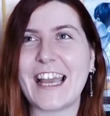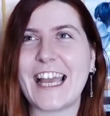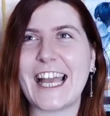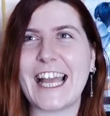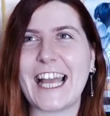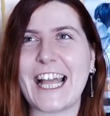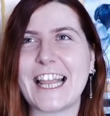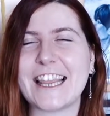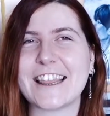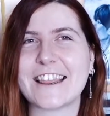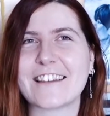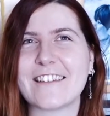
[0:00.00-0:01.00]

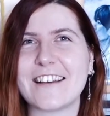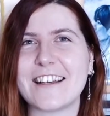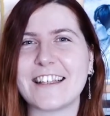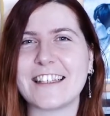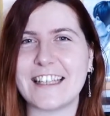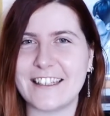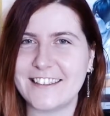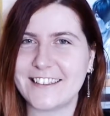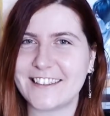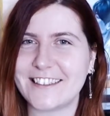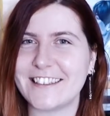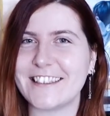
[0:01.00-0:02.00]
and
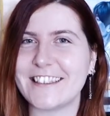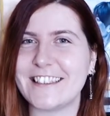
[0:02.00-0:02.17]
yes,